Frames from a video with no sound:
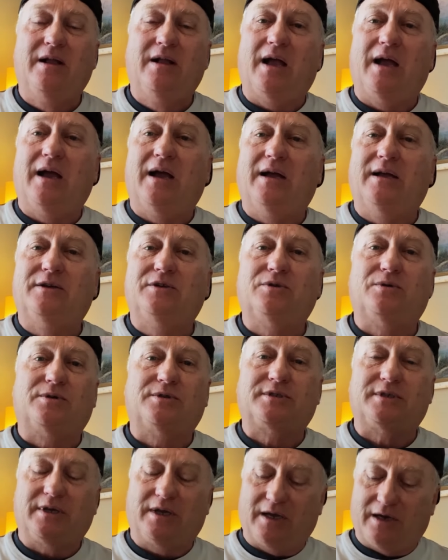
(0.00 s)
And you
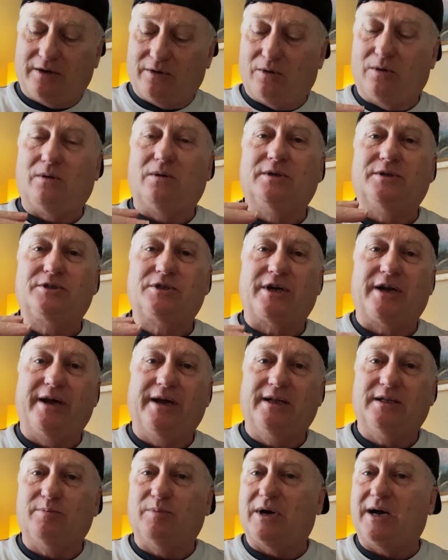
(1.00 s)
also get all the
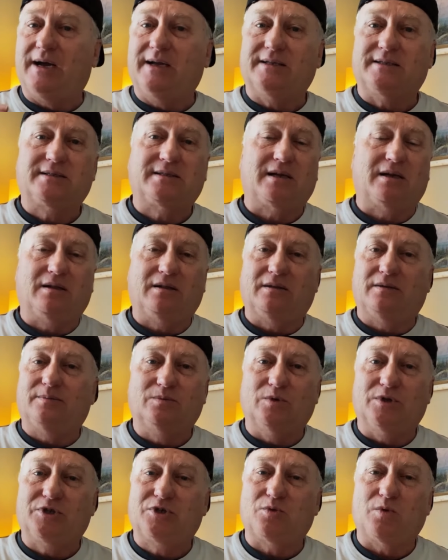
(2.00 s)
trade, buy and sell,
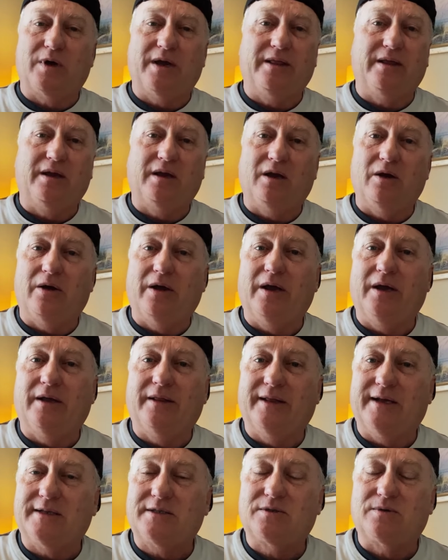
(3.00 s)
which way they're going
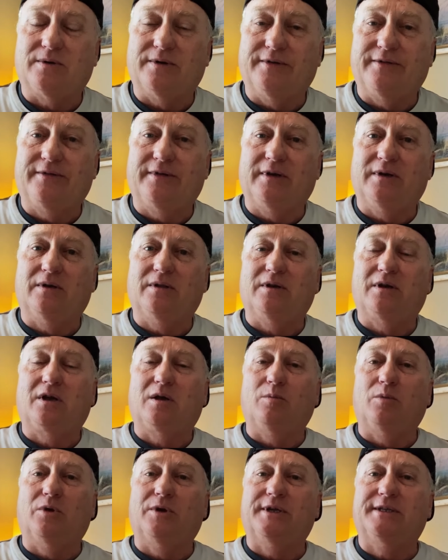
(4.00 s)
and that sort of thing on the
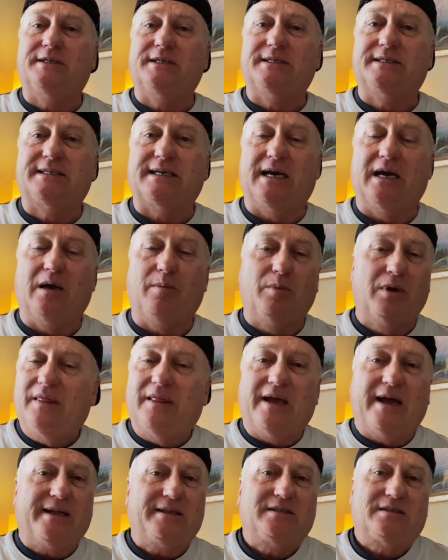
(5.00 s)
community tab.
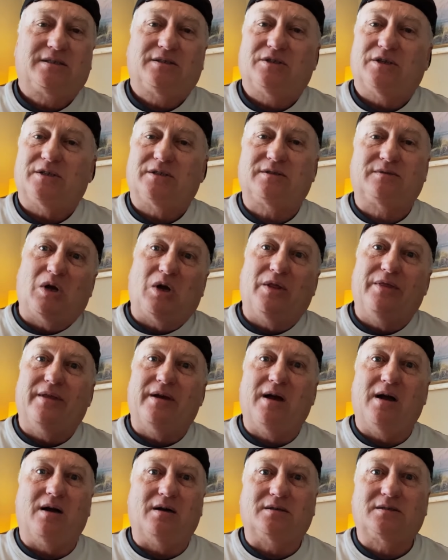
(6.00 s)
That's just on the
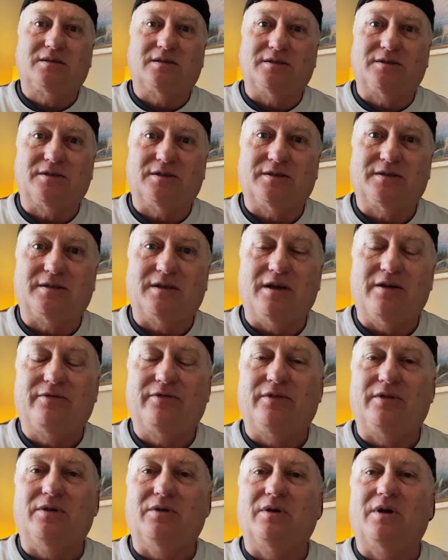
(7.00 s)
house. It's just there
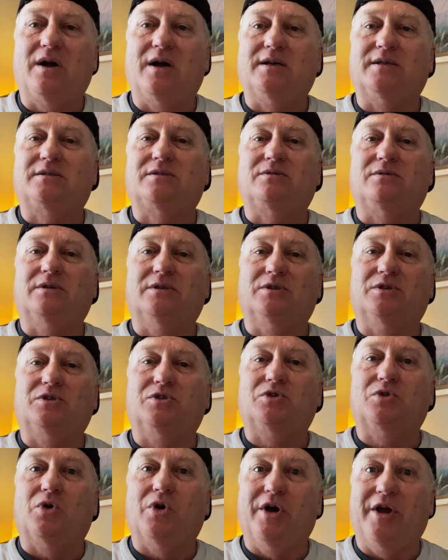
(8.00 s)
for you guys to
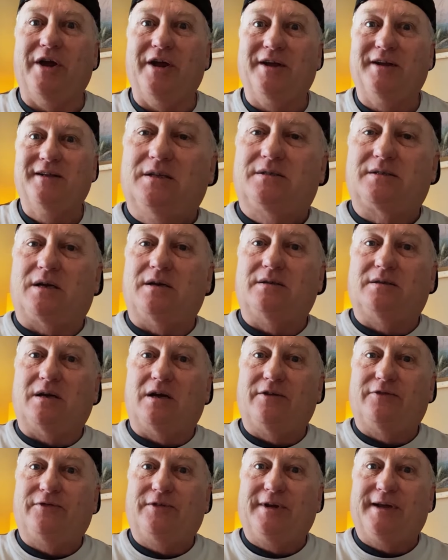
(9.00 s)
enjoy. So
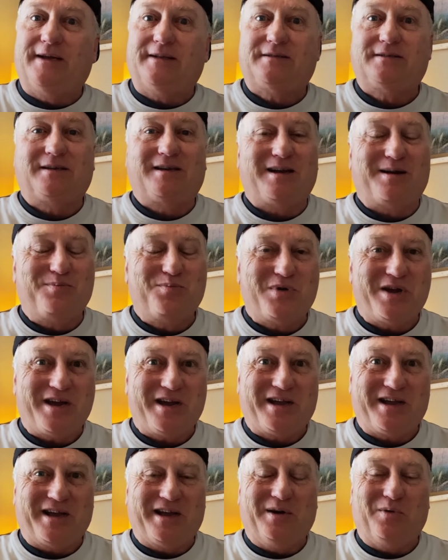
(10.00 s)
don't forget to come
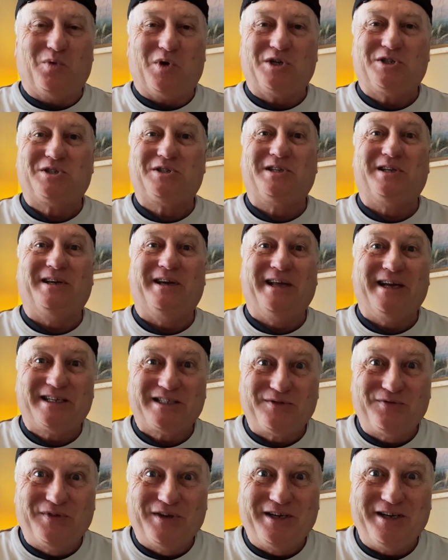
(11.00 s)
back and watch the
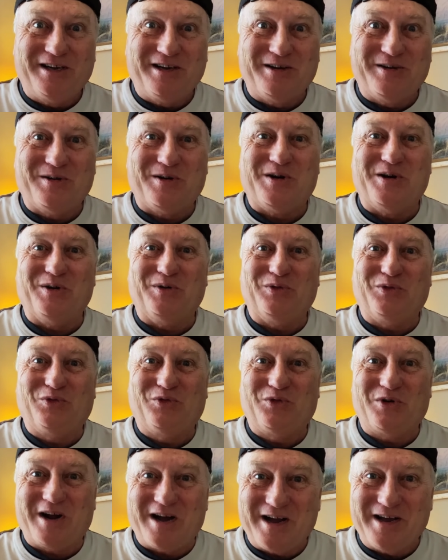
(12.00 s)
next video on
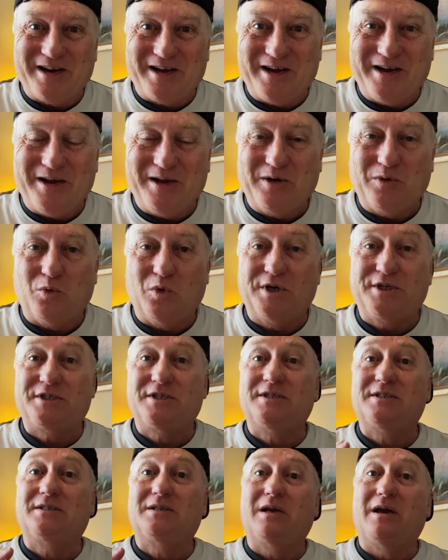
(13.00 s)
Friday, which
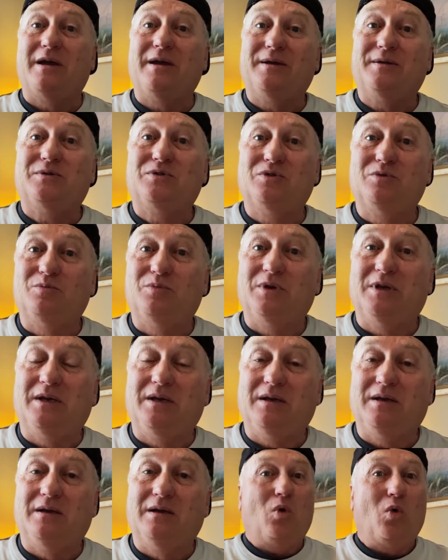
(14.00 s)
is going to
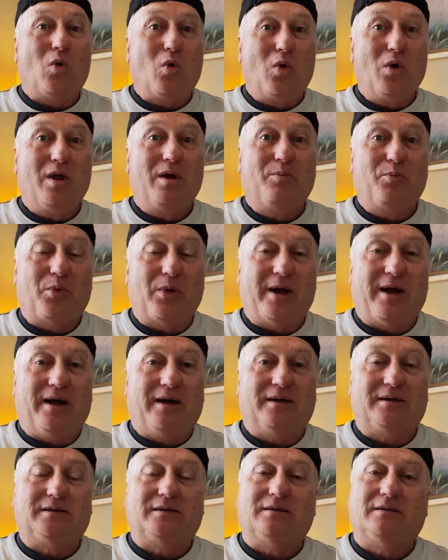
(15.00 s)
be all
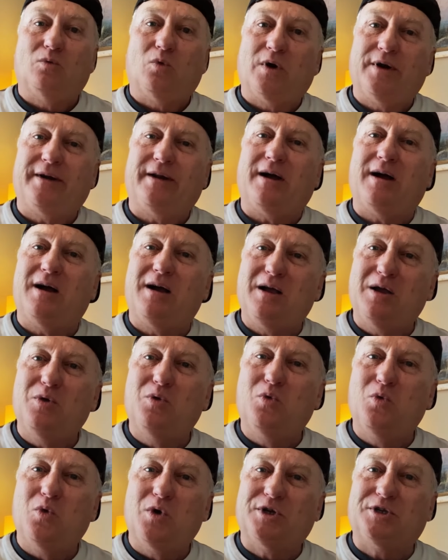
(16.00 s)
about what I
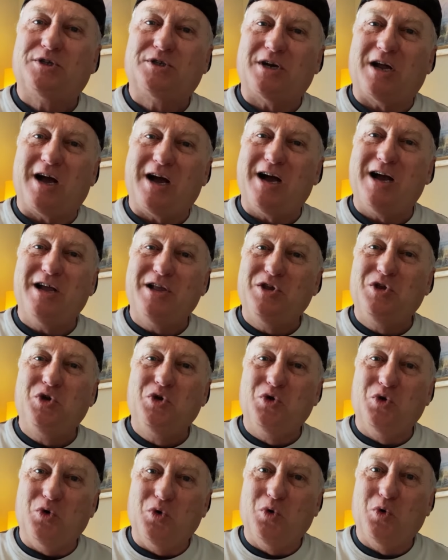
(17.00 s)
wished I
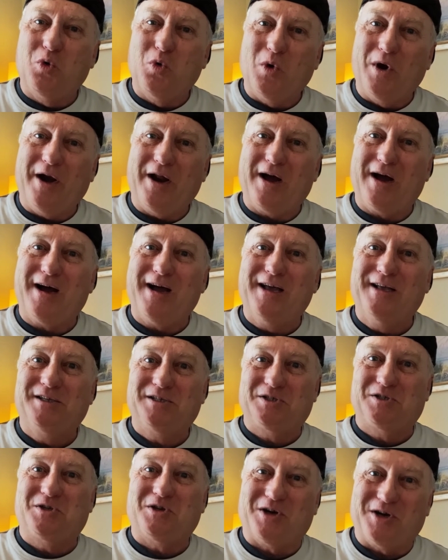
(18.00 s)
knew when I
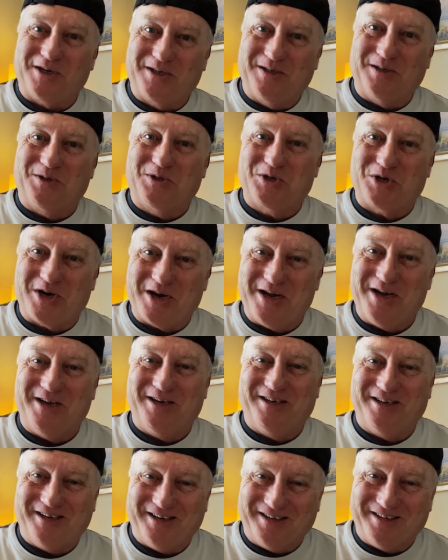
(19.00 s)
started
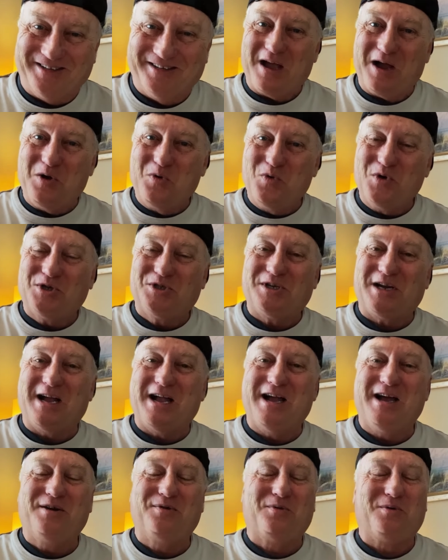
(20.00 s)
trading. I wish I
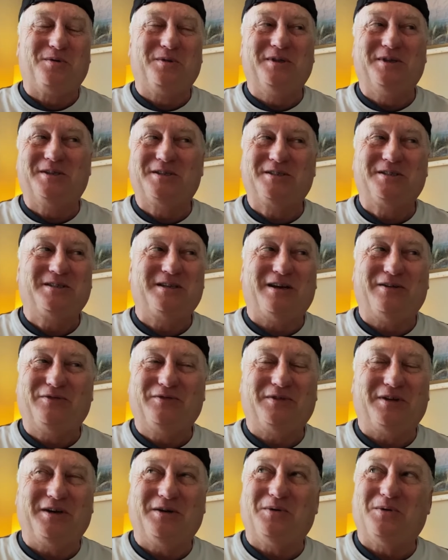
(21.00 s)
had all this stuff
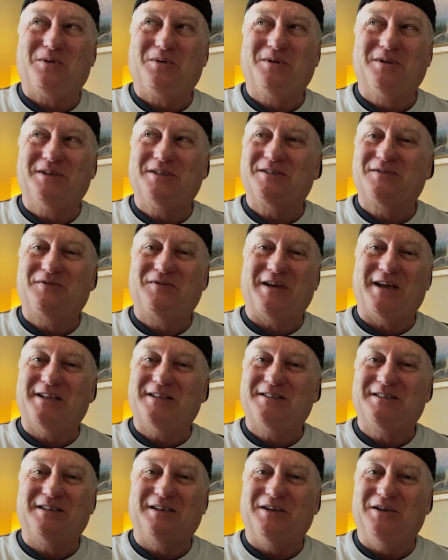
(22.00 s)
and all this
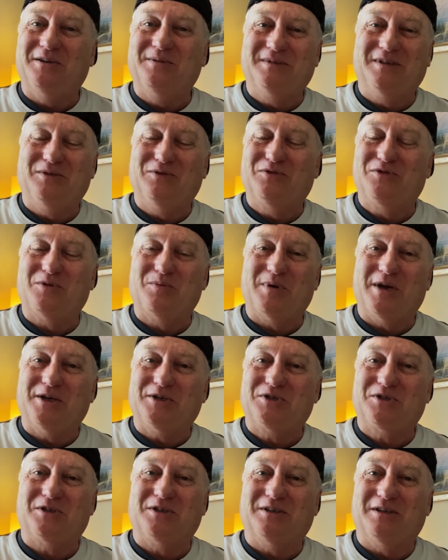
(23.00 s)
fancy
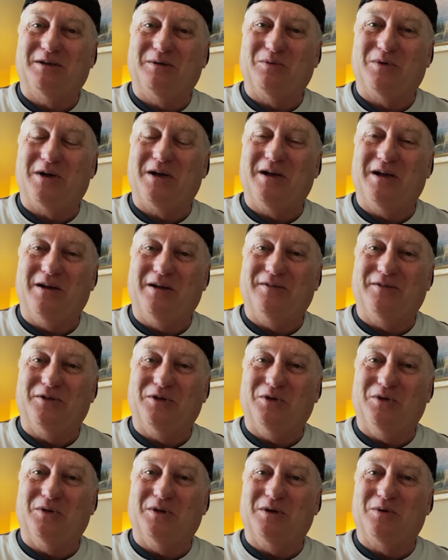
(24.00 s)
information and what have
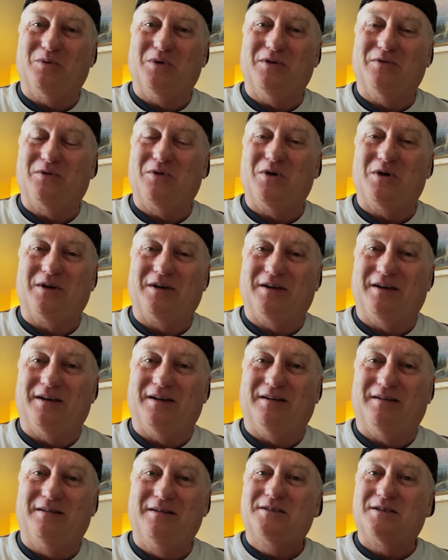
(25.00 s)
you that we've got
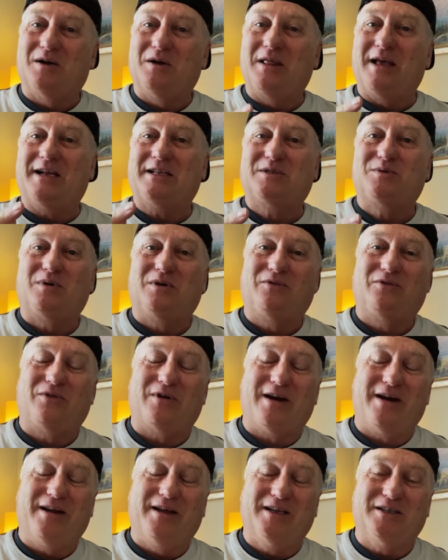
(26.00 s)
now. So that's what
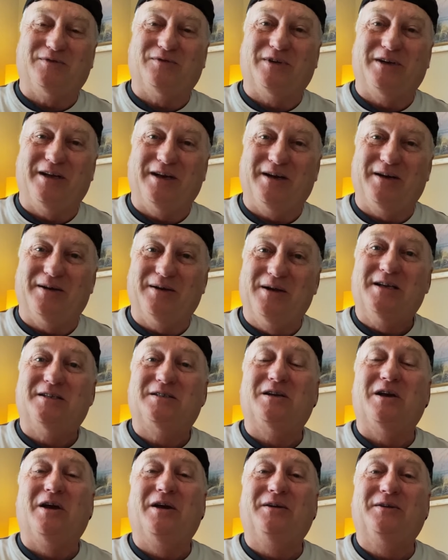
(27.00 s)
Friday's video is
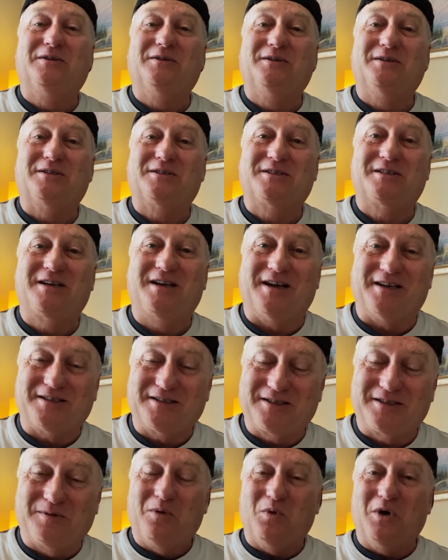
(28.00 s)
going to
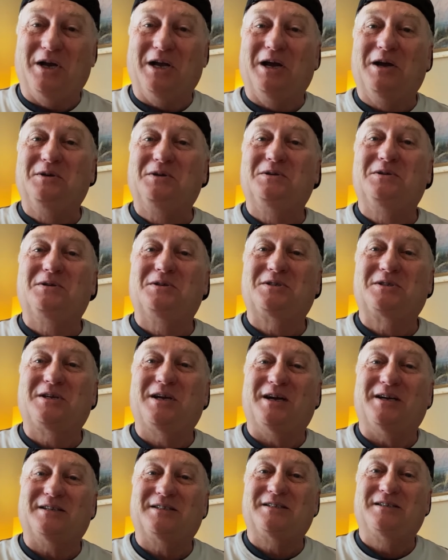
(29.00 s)
discuss. We're going to
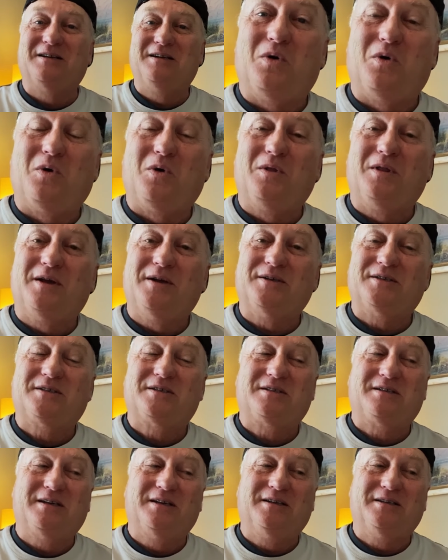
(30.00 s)
discuss all
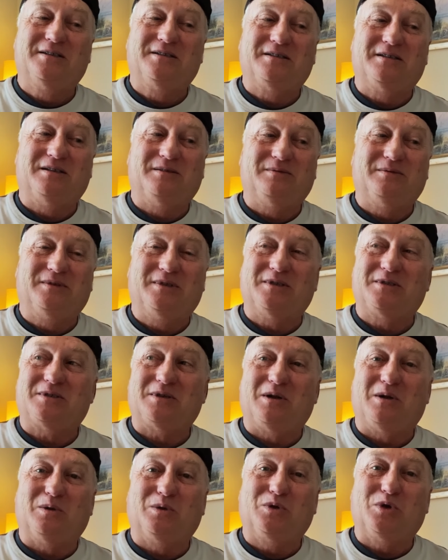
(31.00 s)
those things that this
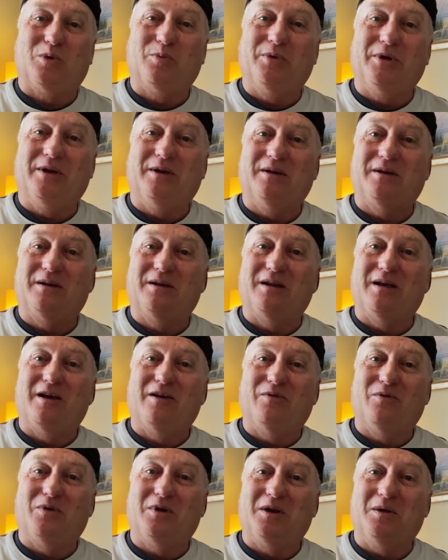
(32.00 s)
old toppy didn't
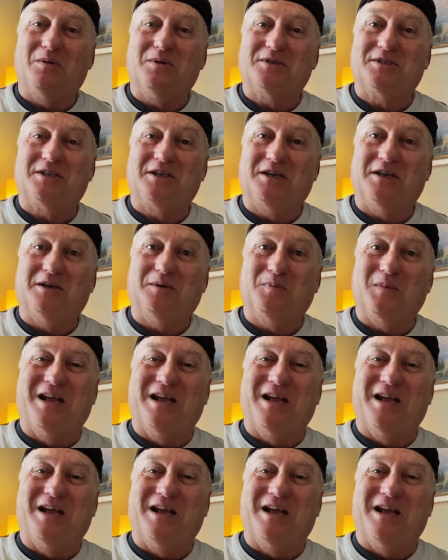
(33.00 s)
have when he was a kid.